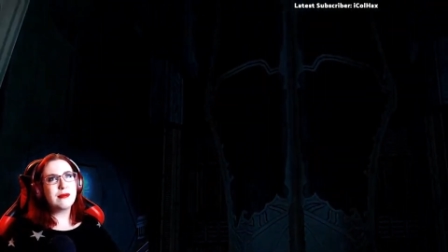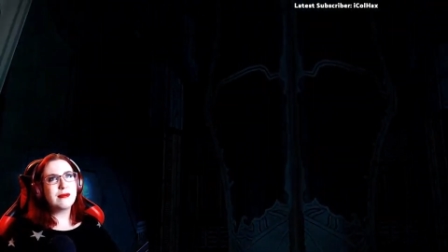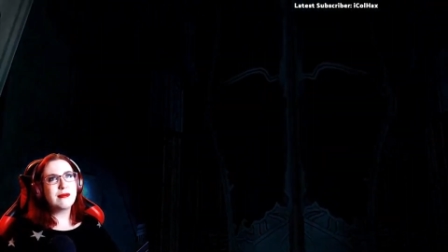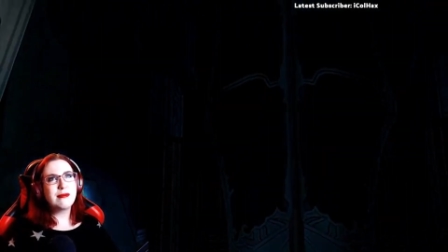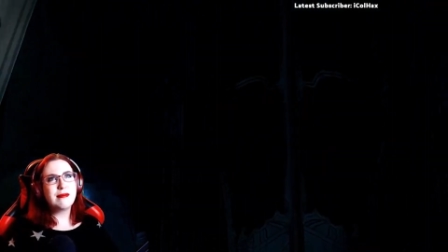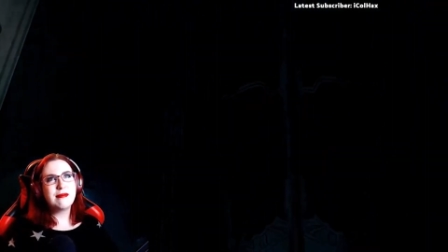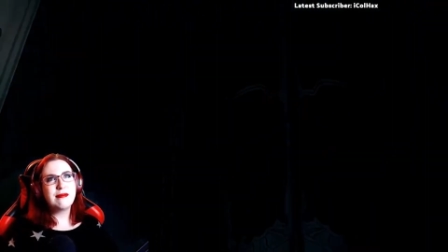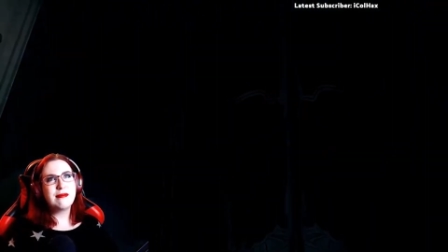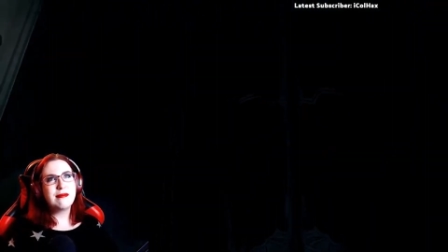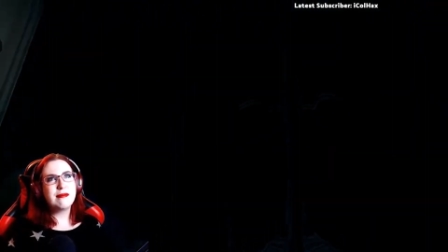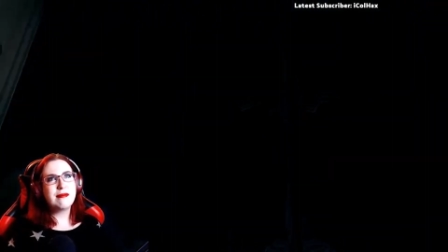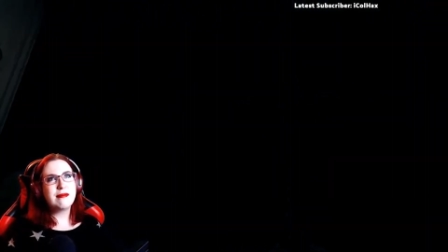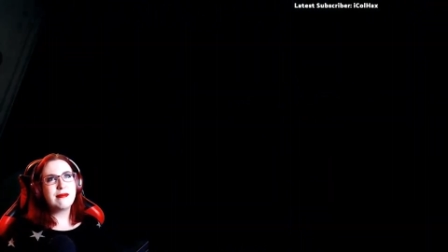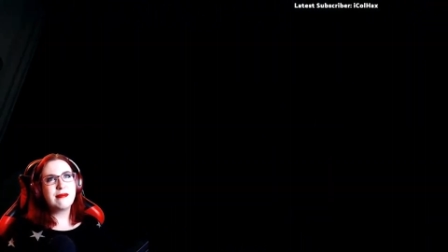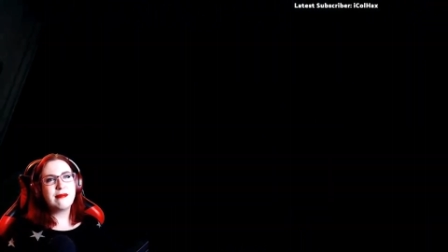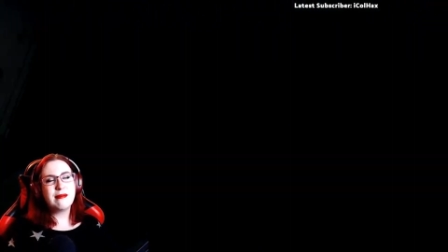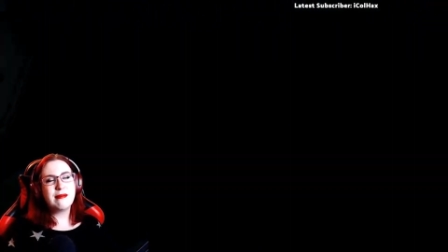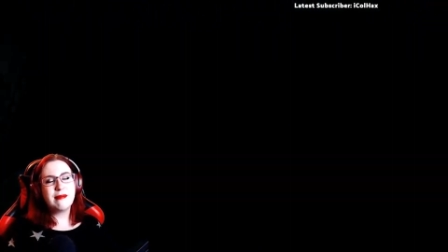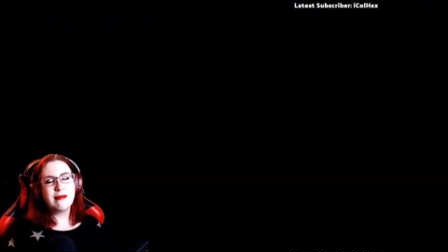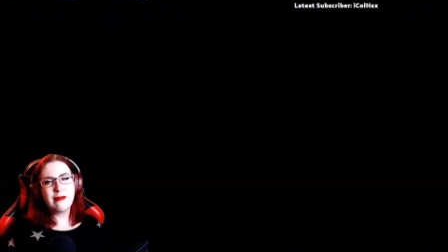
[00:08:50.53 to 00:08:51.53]
And
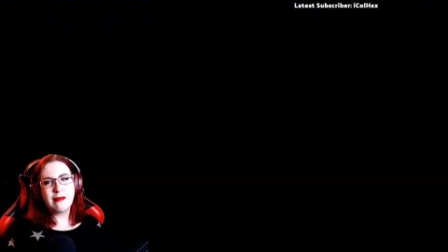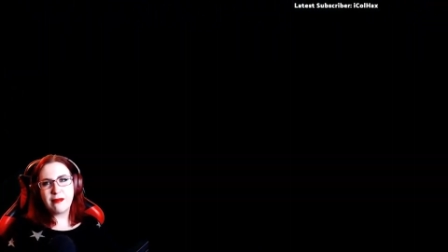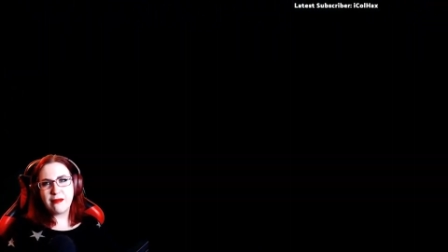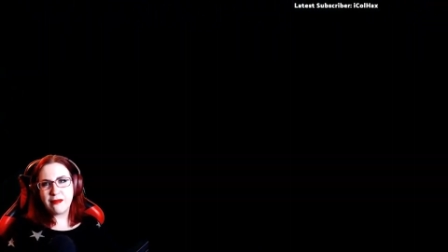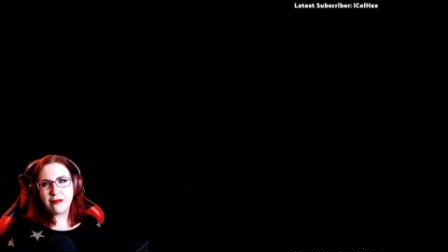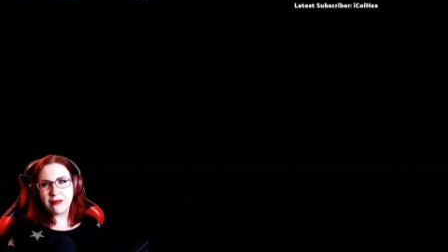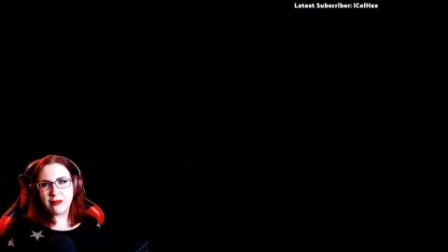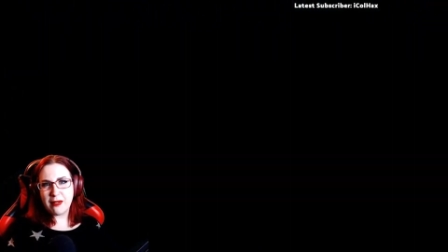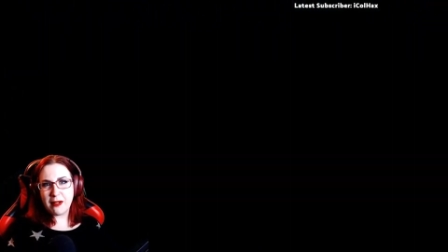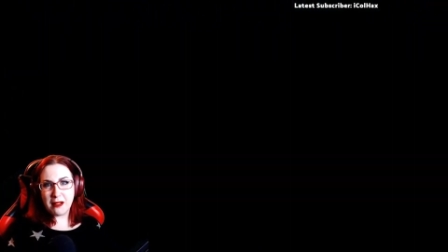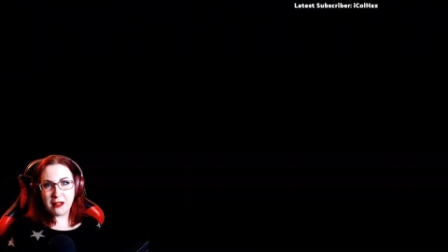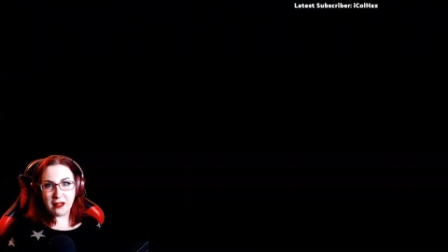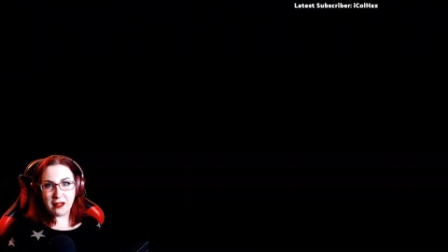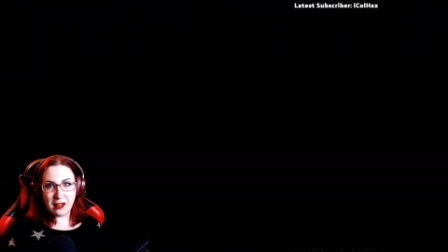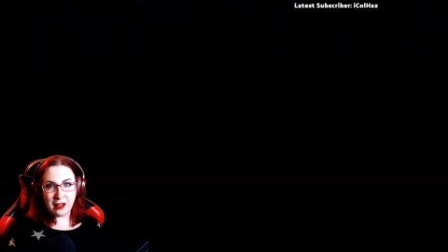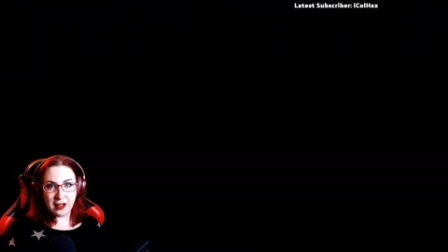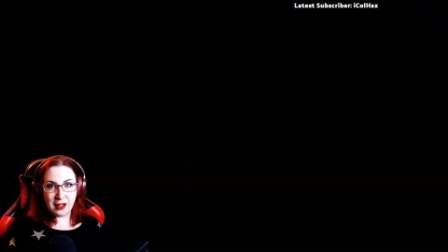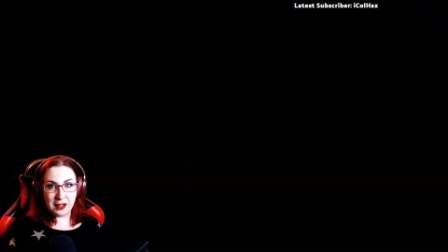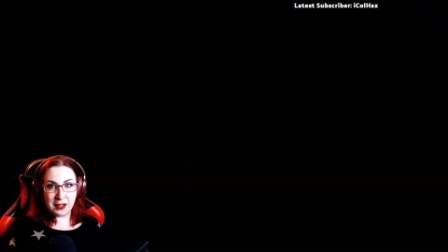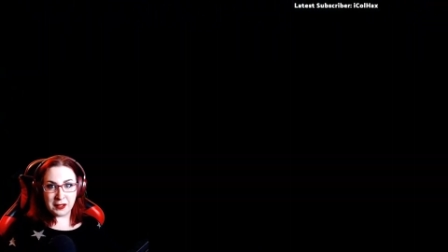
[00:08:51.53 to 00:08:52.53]
sure enough, when
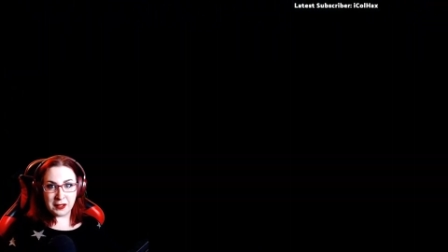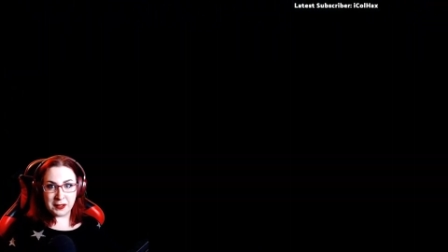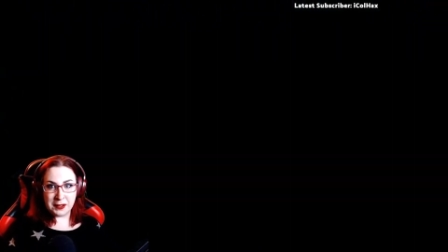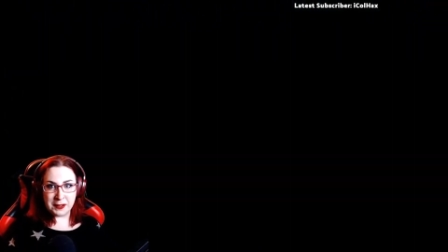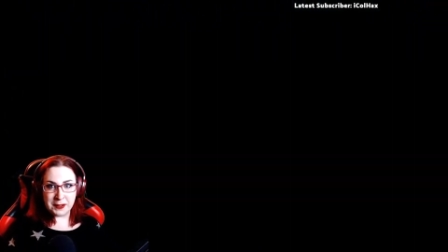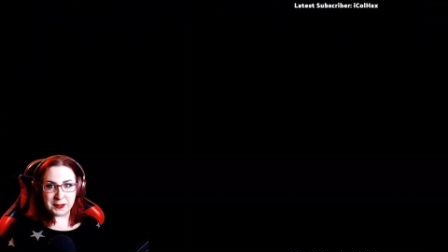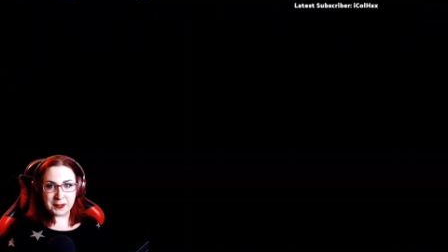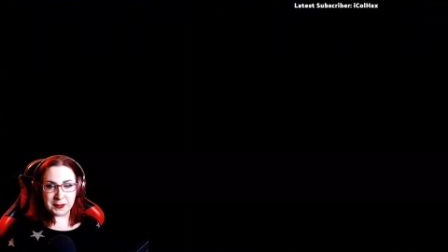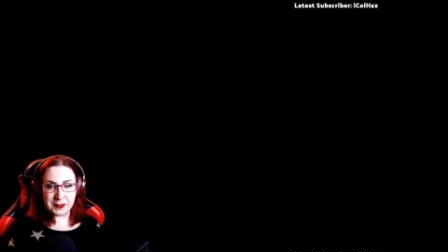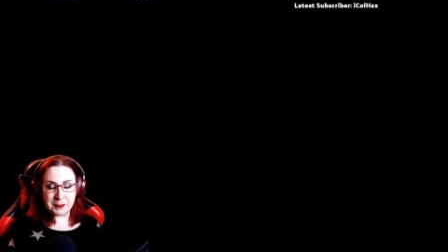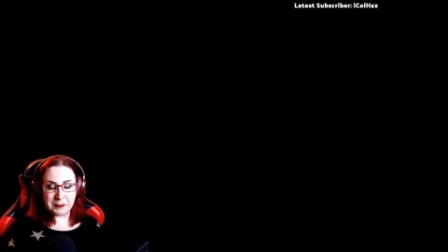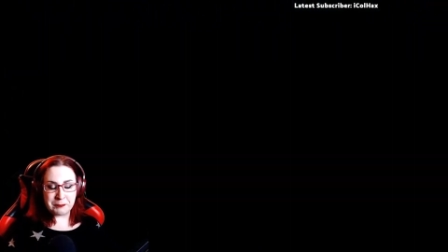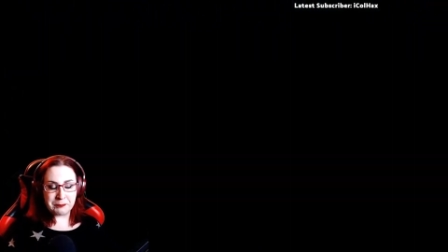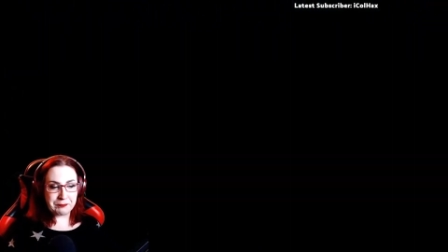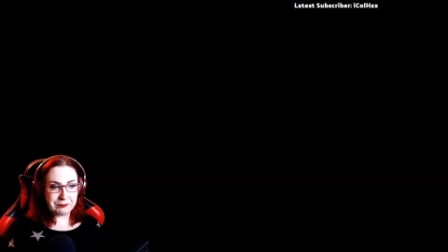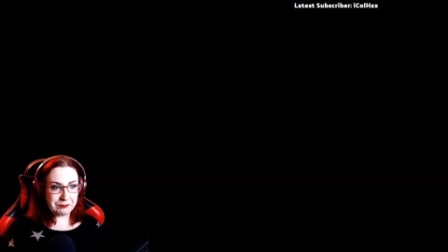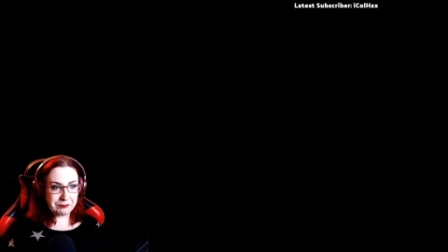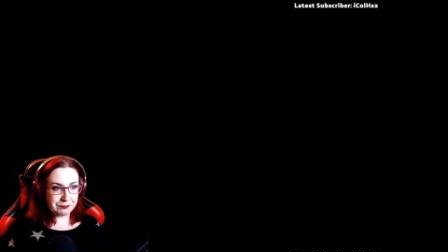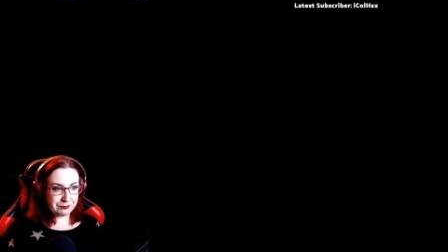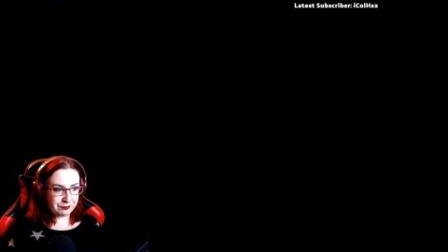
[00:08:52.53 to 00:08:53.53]
Gosetsu
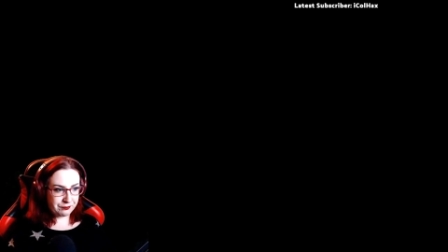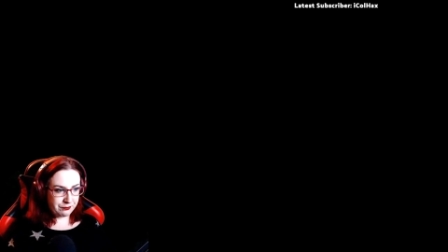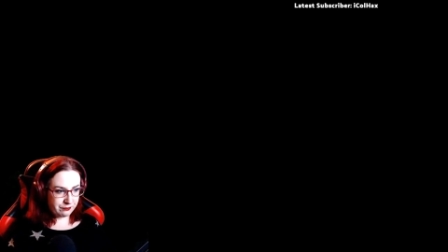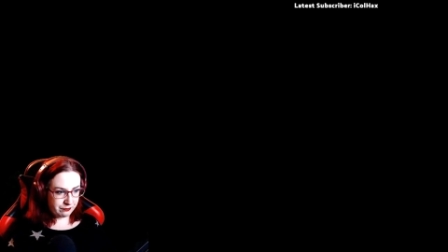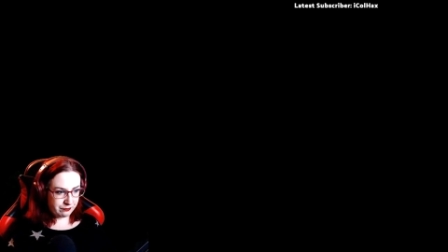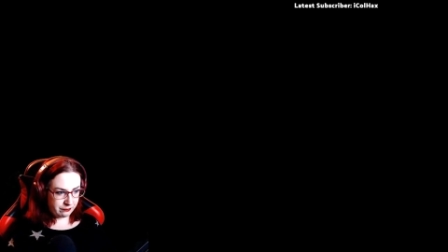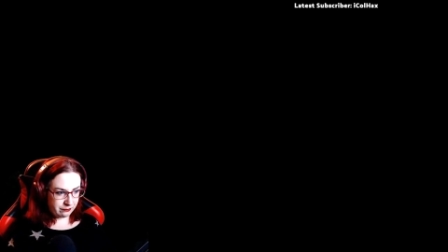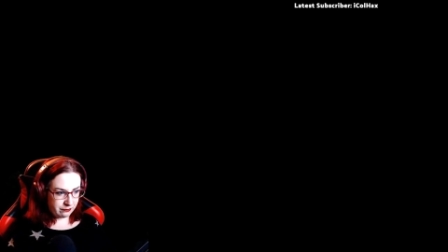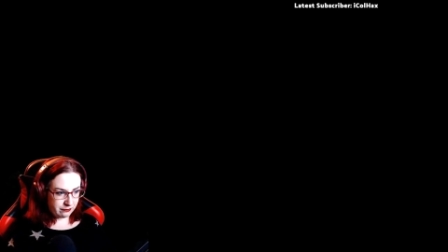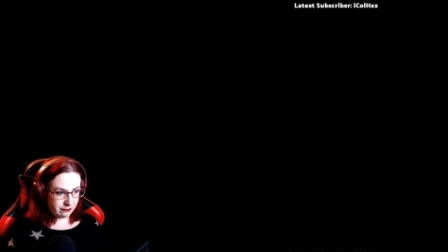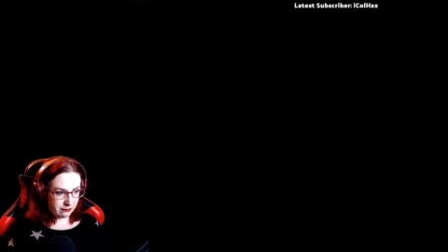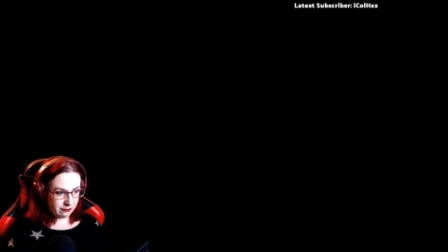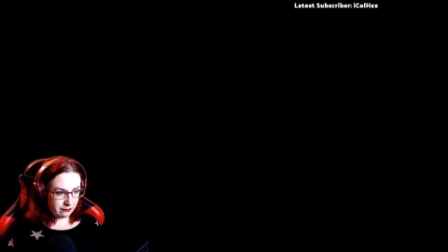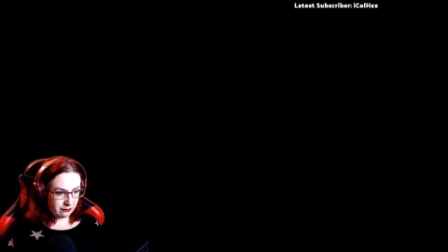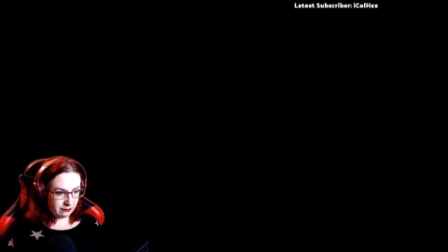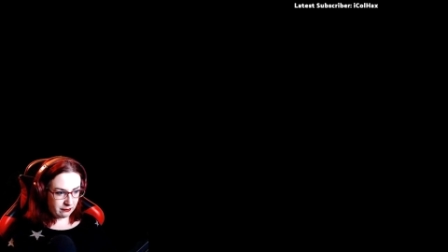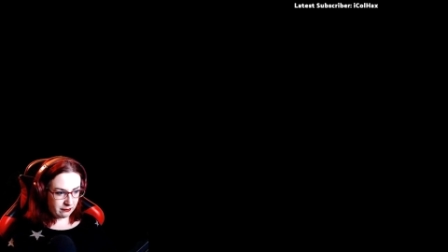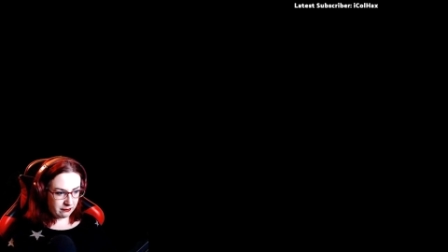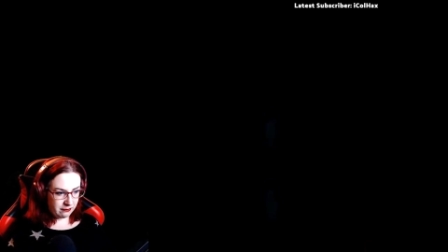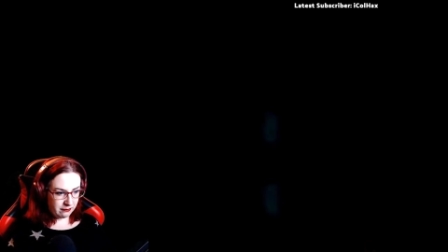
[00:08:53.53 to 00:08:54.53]
arrived and
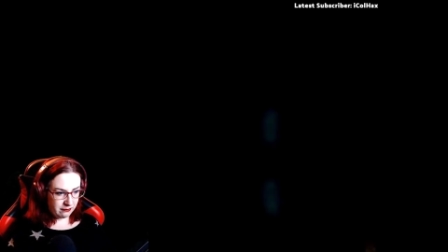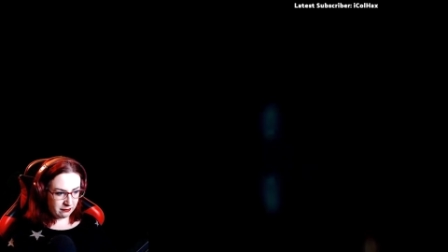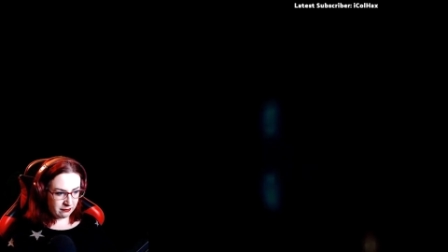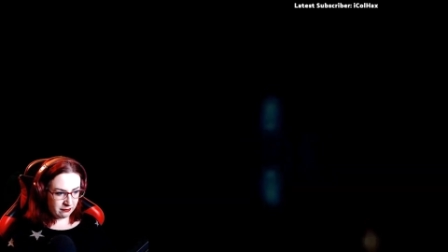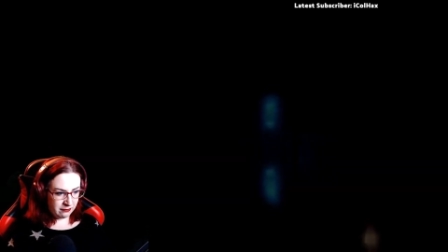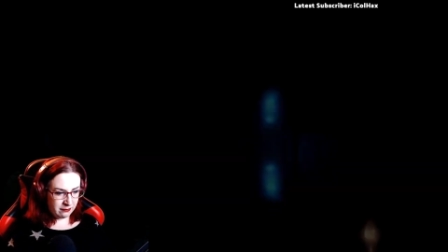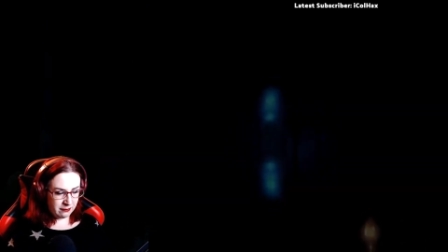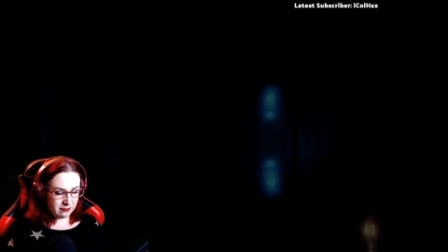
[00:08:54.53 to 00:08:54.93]
Ugly cried,